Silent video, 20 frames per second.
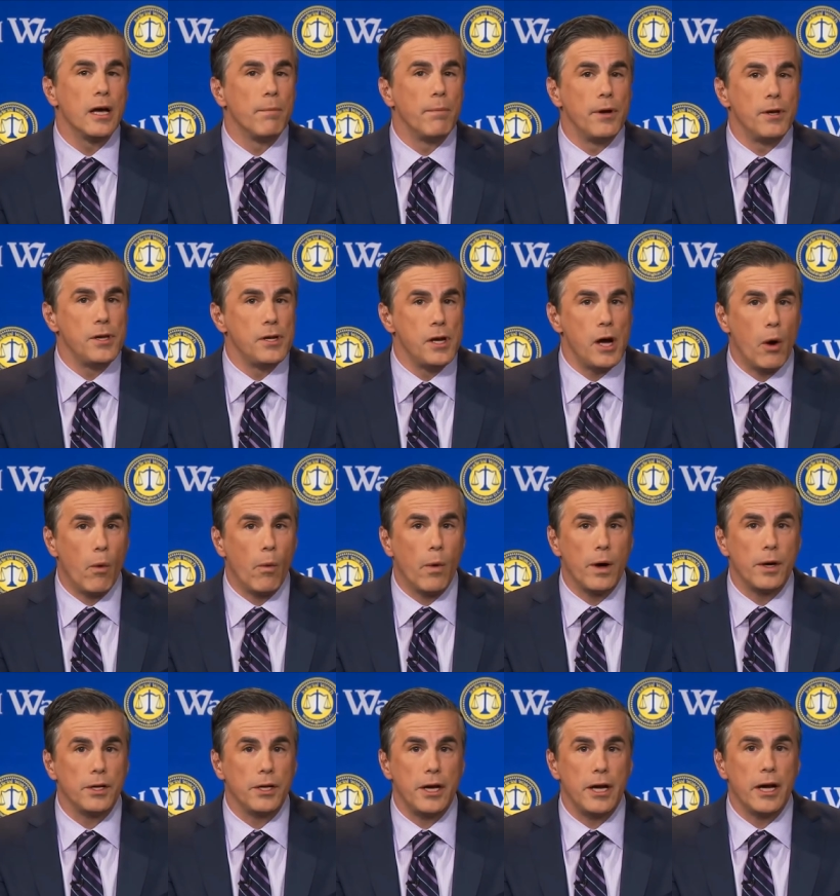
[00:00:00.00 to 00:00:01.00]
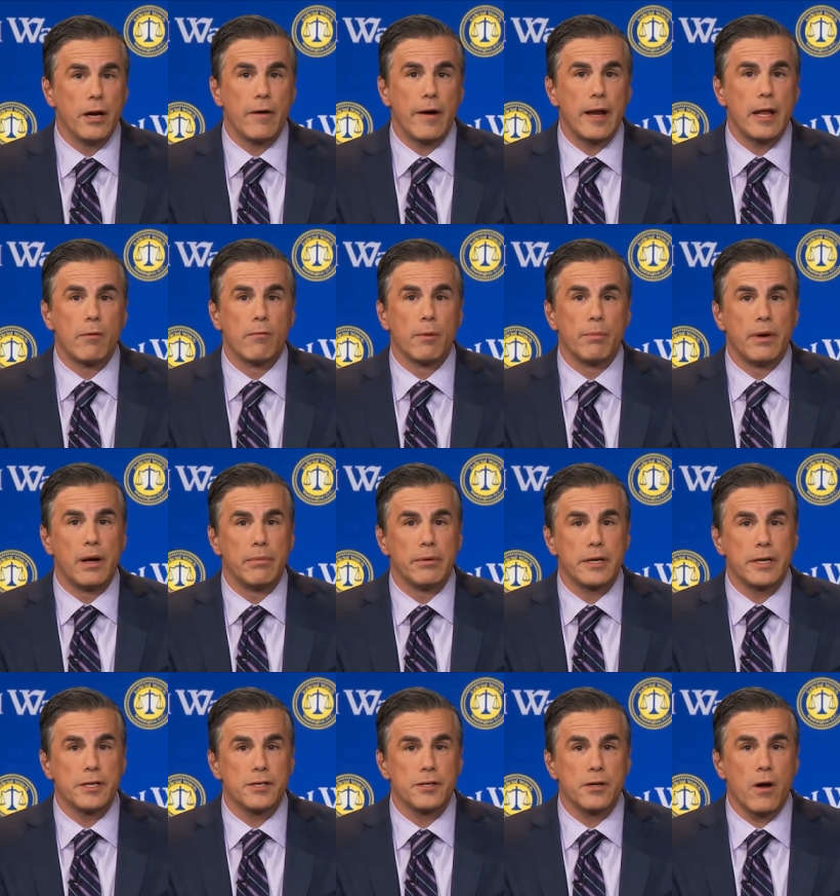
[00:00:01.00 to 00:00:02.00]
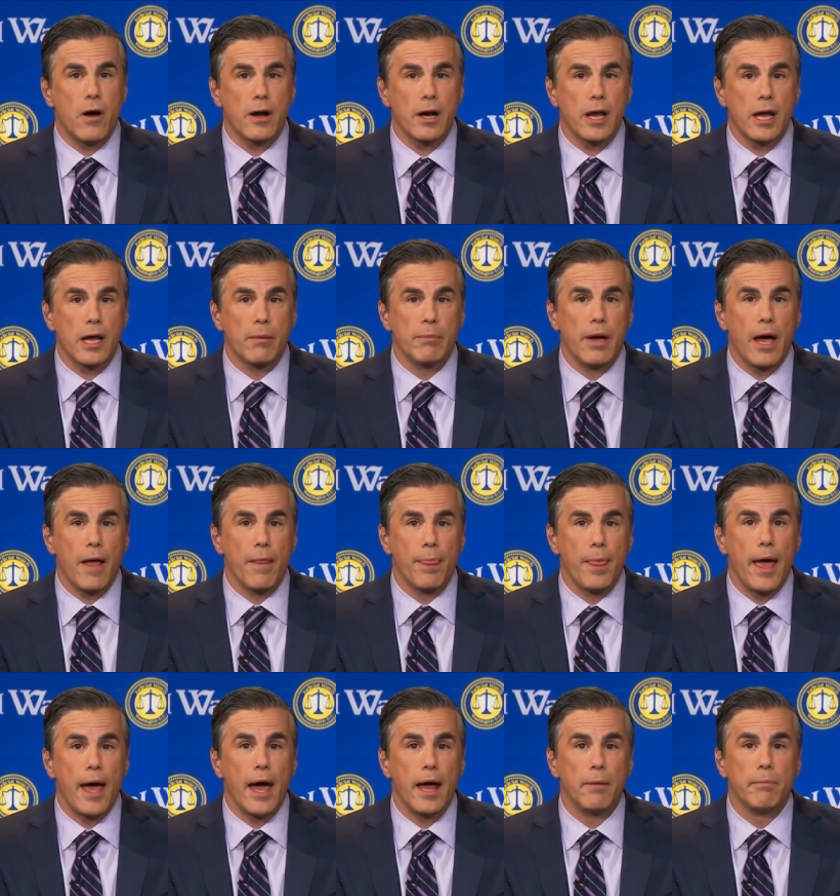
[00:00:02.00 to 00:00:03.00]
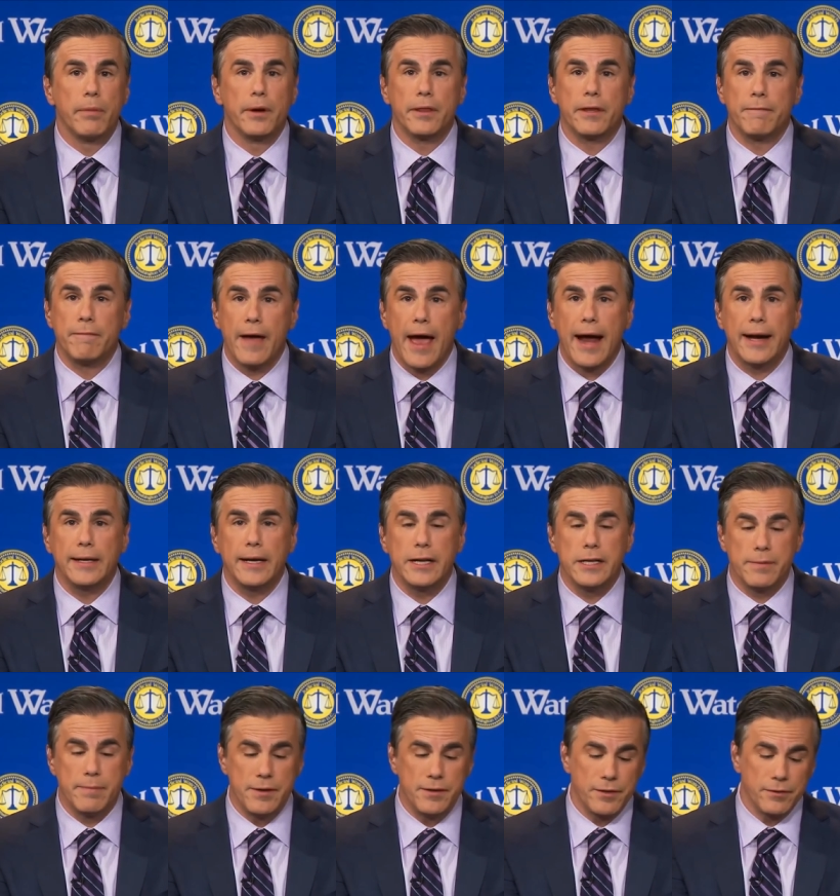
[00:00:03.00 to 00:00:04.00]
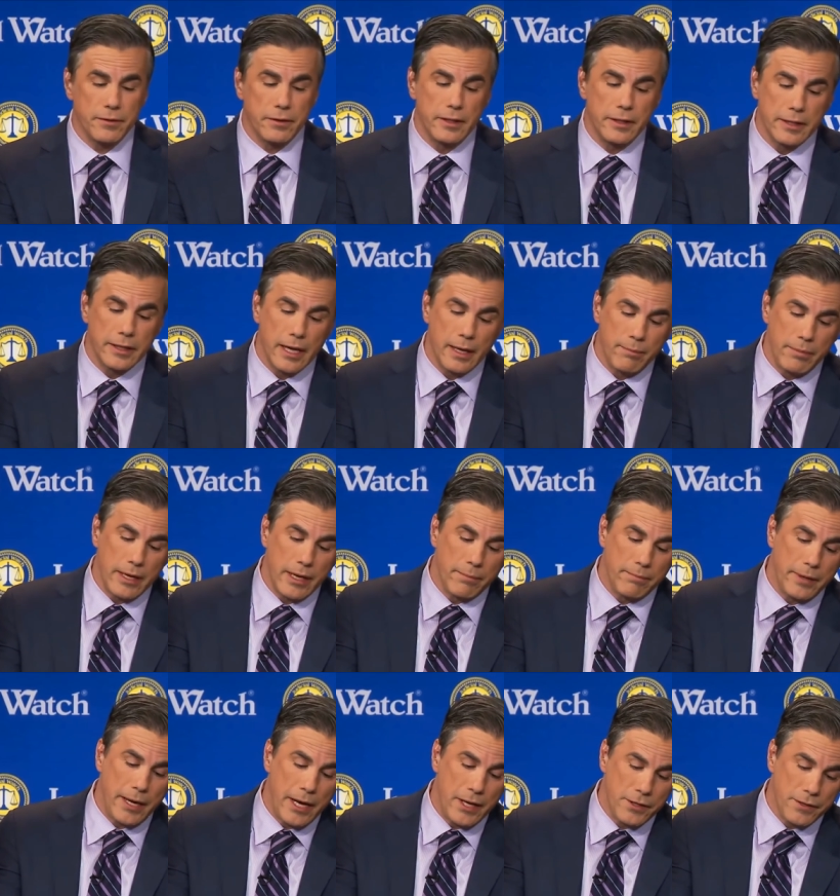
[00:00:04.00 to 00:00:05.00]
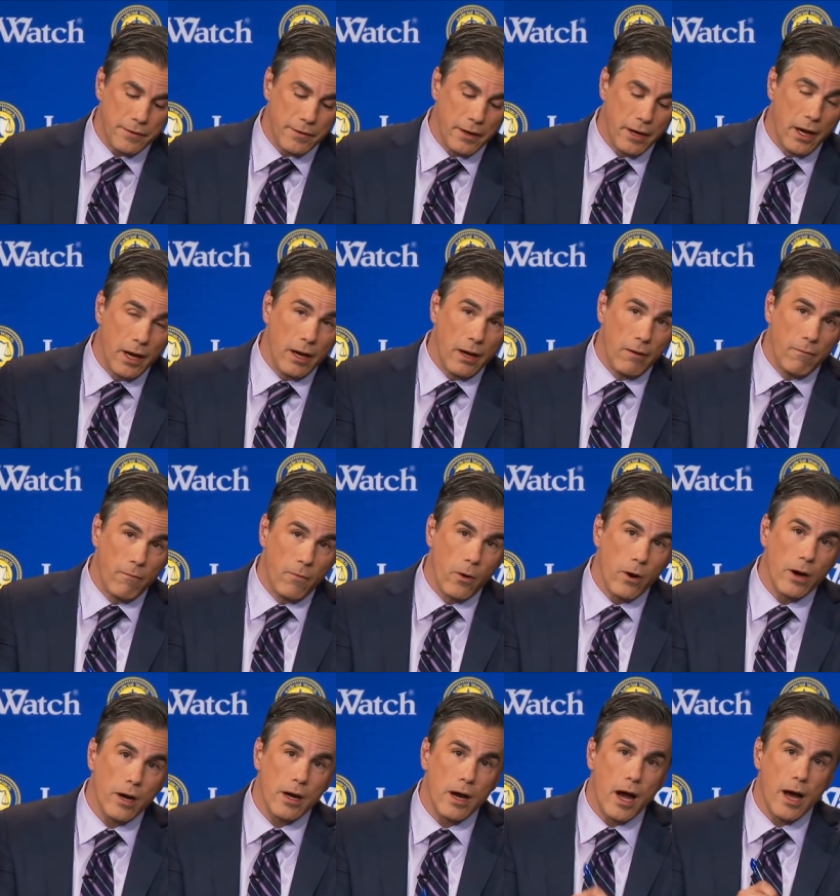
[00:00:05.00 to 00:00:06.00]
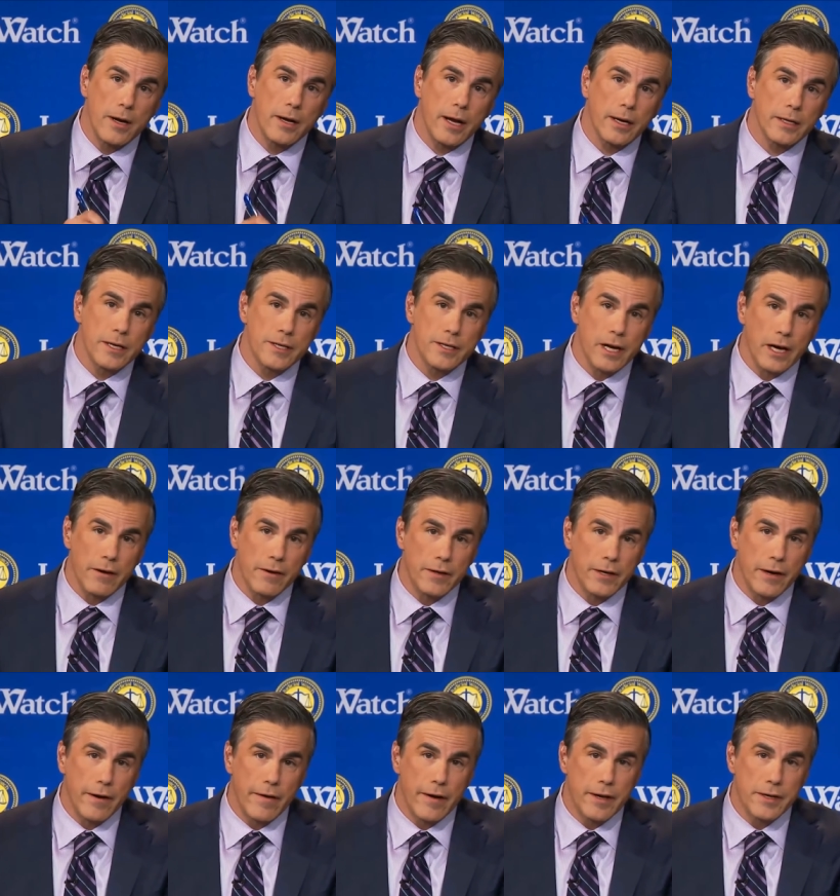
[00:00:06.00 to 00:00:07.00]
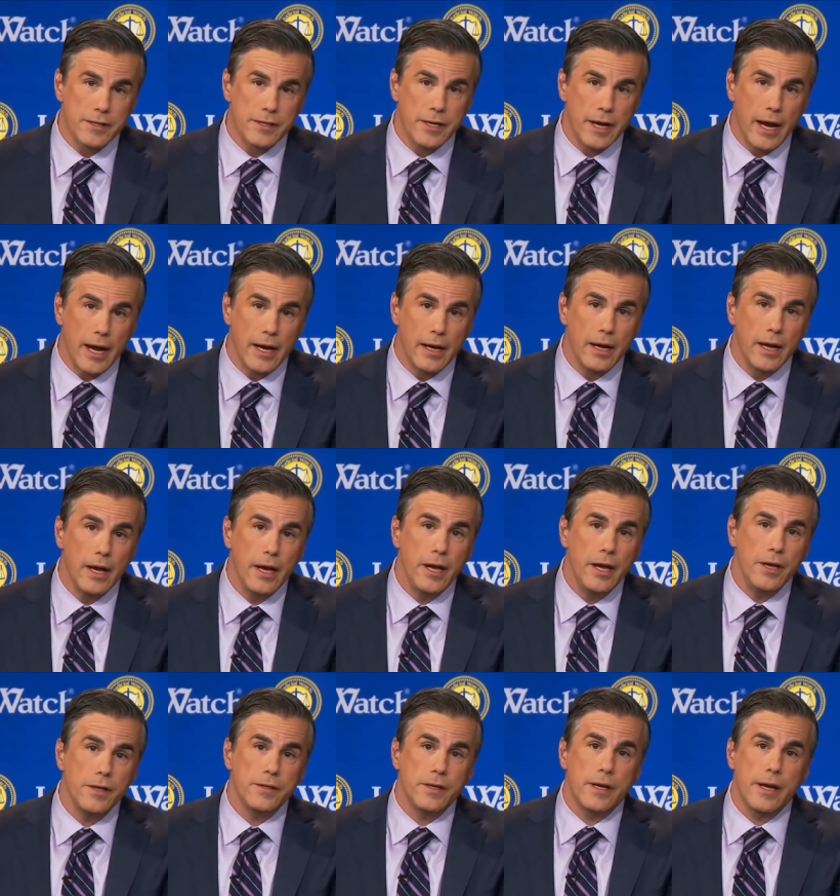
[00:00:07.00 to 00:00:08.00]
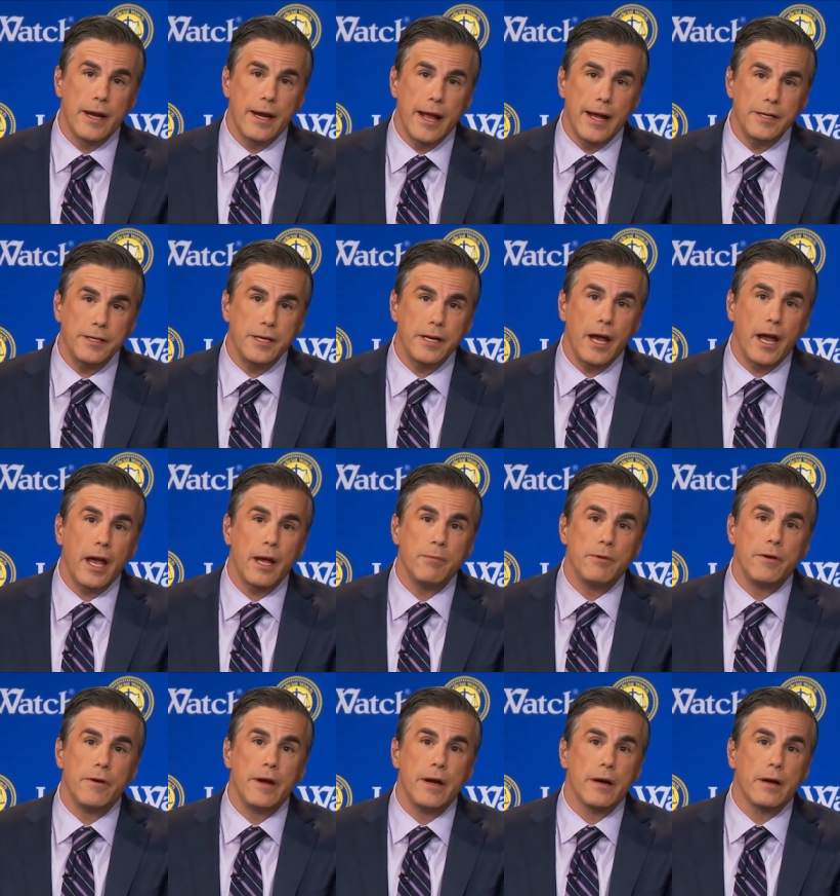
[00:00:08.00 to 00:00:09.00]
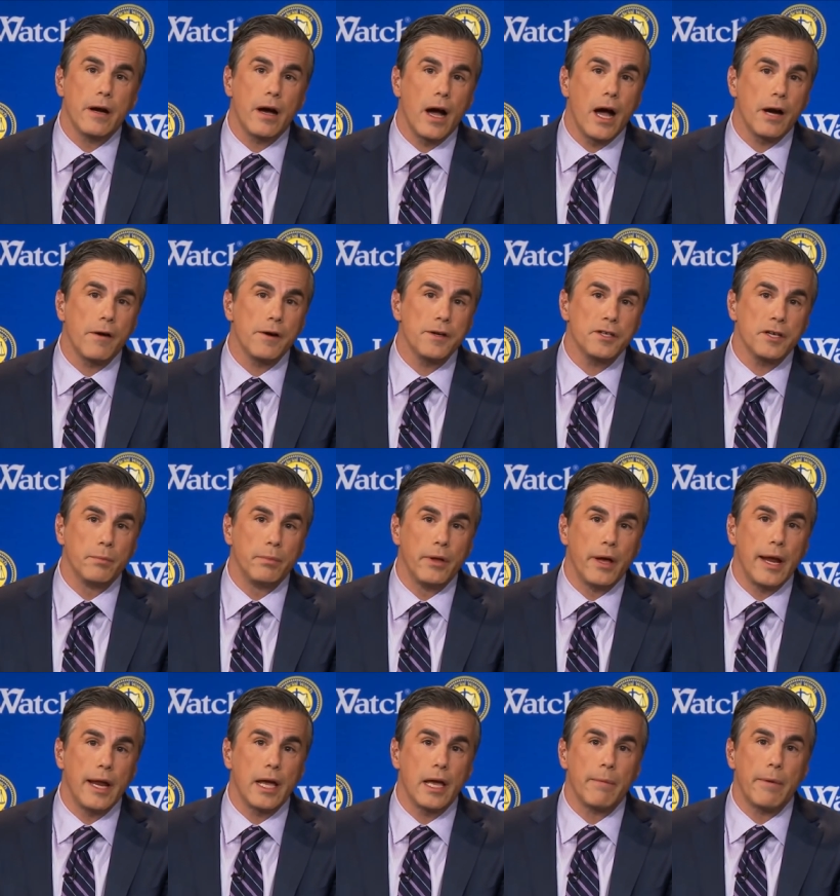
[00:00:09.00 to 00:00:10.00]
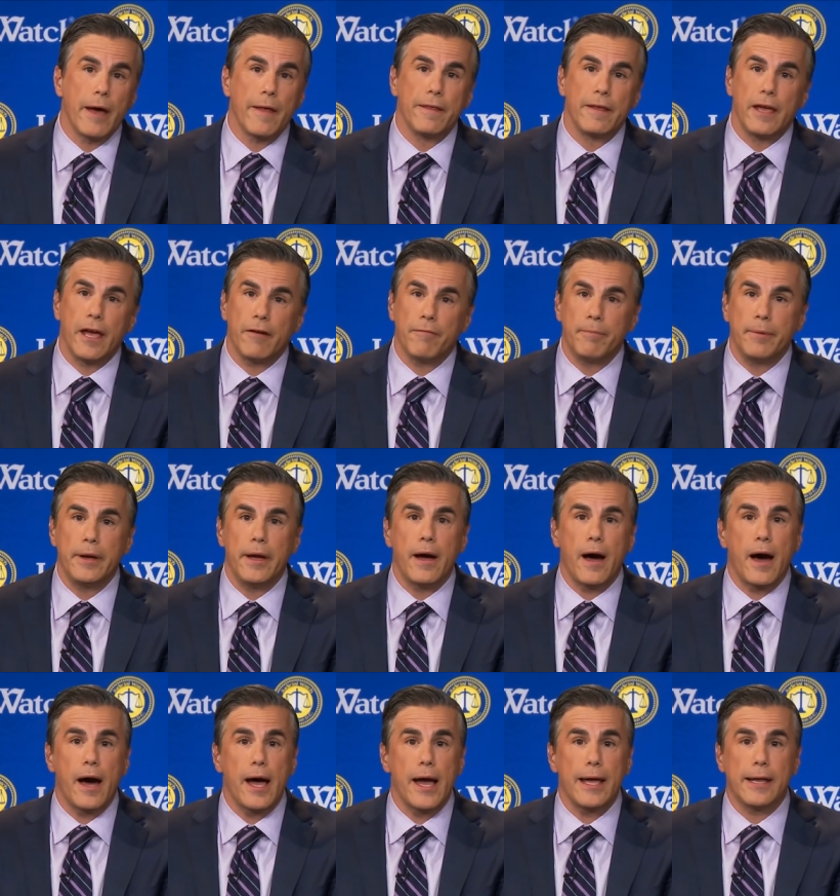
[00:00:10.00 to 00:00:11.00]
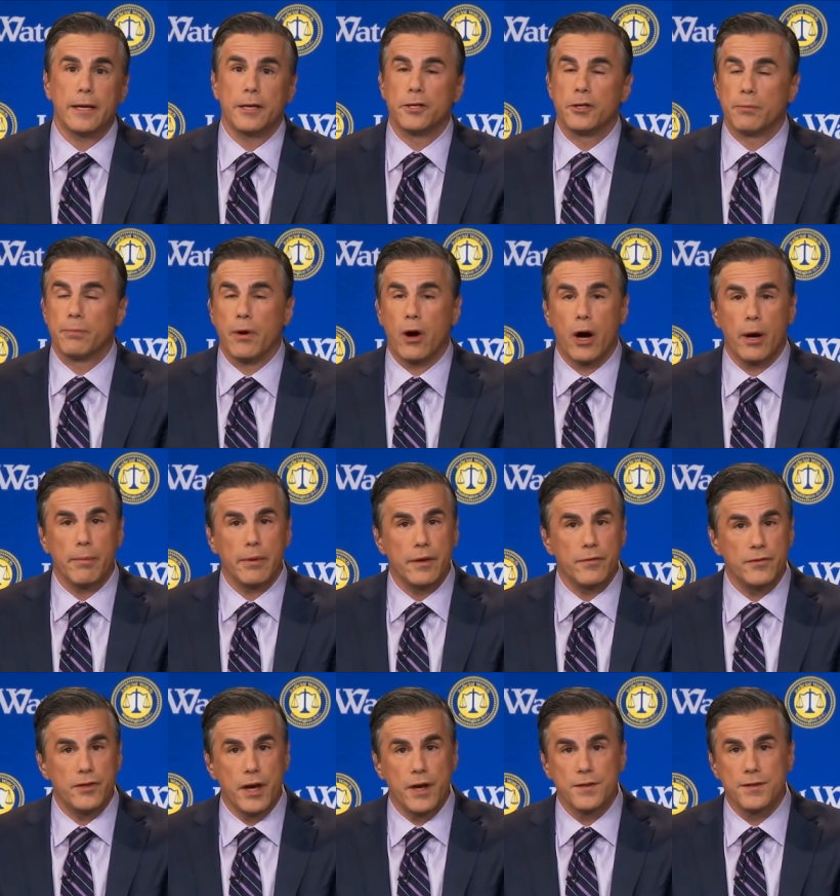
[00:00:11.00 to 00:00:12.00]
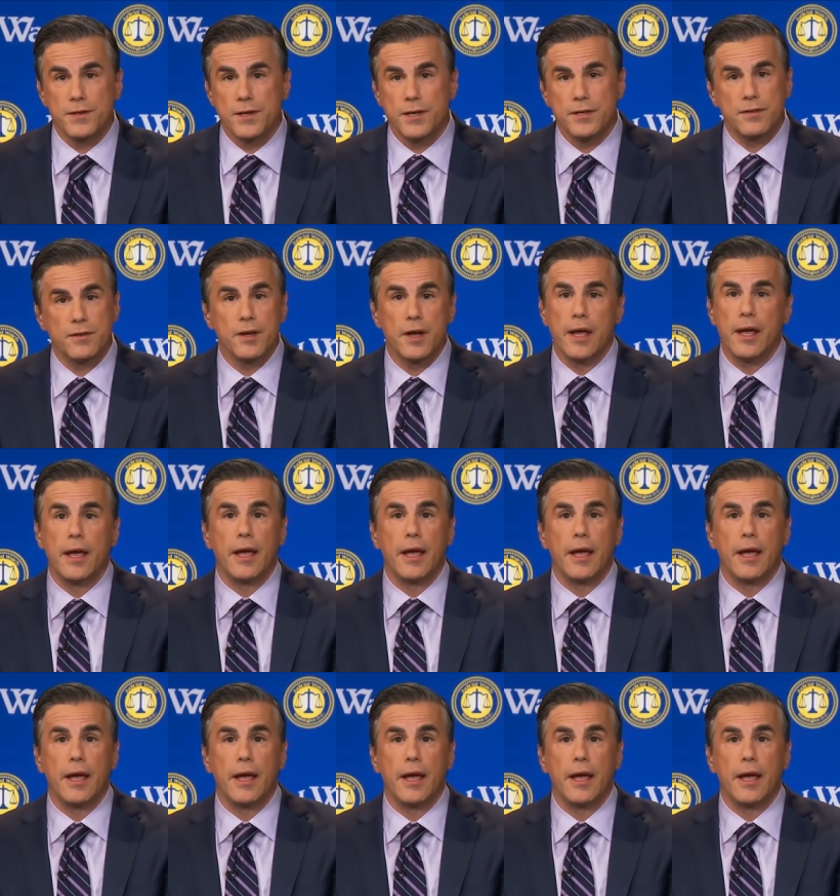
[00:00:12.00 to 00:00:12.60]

But you don't want to hear any Republicans talking about that. But the fact is, Mrs. Clinton can be impeached for her conduct as Secretary of State. So the next time you hear Congress complaining about the FBI and the Department of Justice,